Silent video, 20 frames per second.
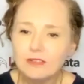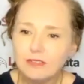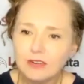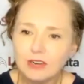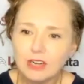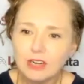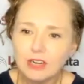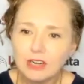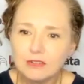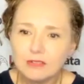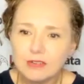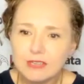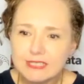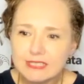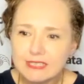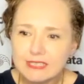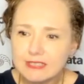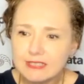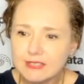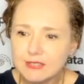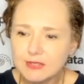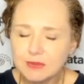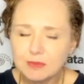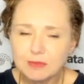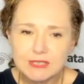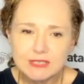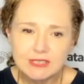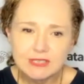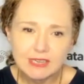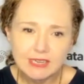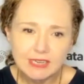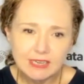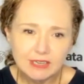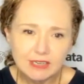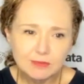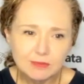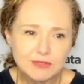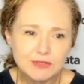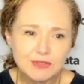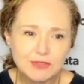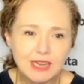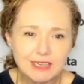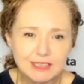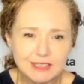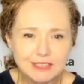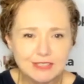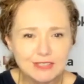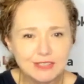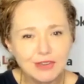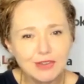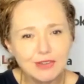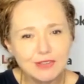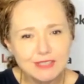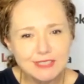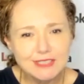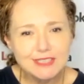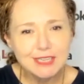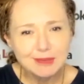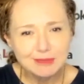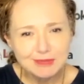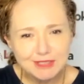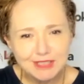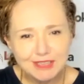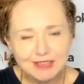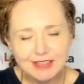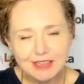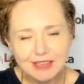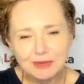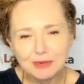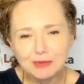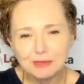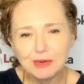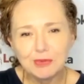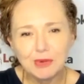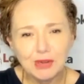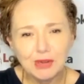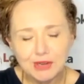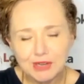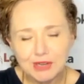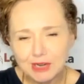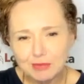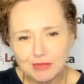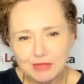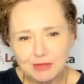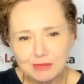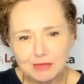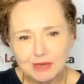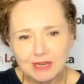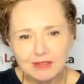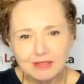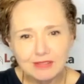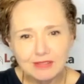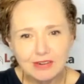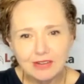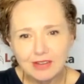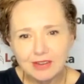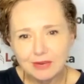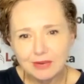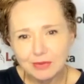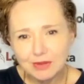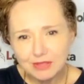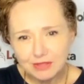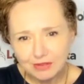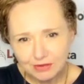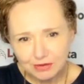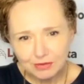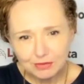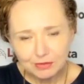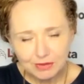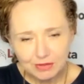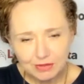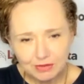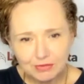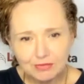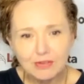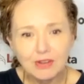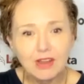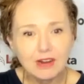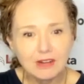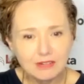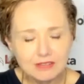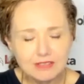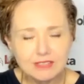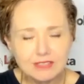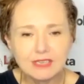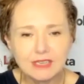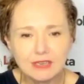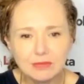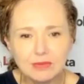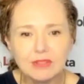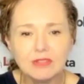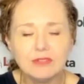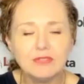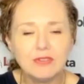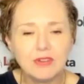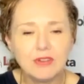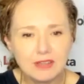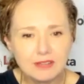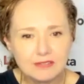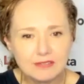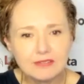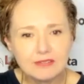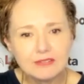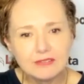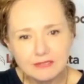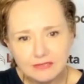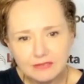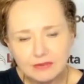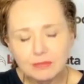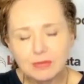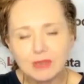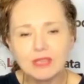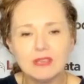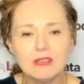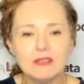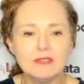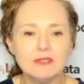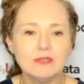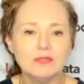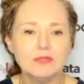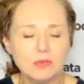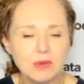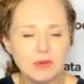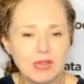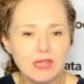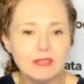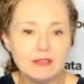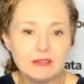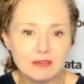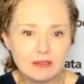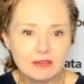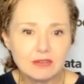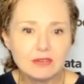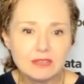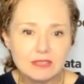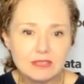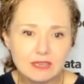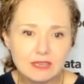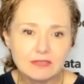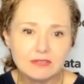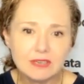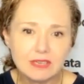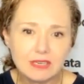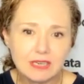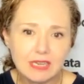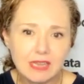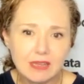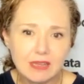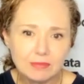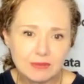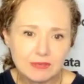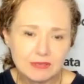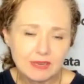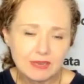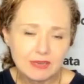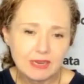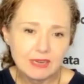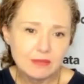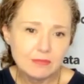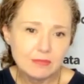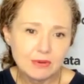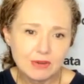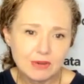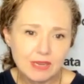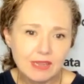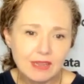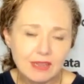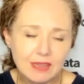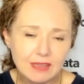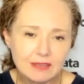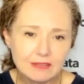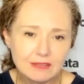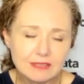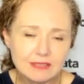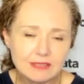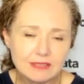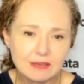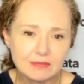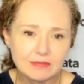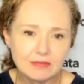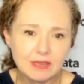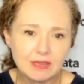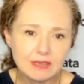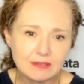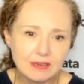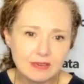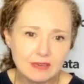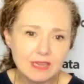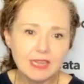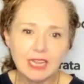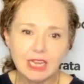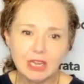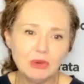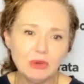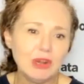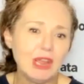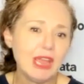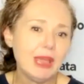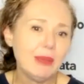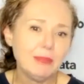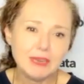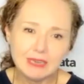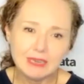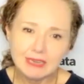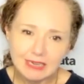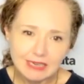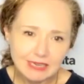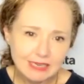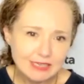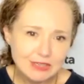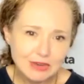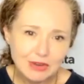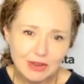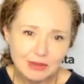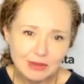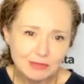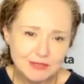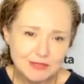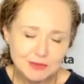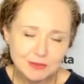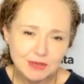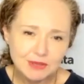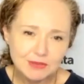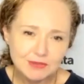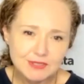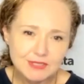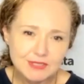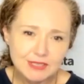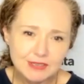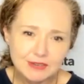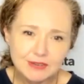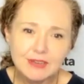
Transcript: for a lot of residents, it's almost like an abstract concept that they will be woken up in the middle of the night with a with a fire or dealing with a fire. So it's to make yourself aware that it could definitely happen to anybody, and um, and it could happen at any time as well. So